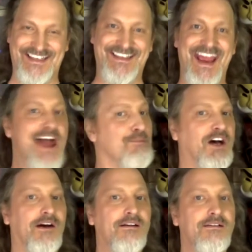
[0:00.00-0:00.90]

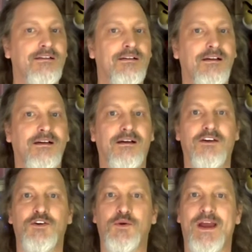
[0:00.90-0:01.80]
Gamma,
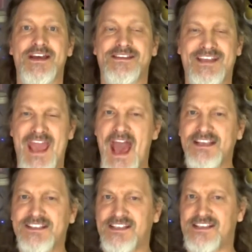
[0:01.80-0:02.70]
who has
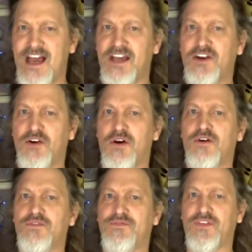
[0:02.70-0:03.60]
cast aside her
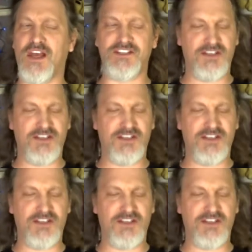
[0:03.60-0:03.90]
own flesh.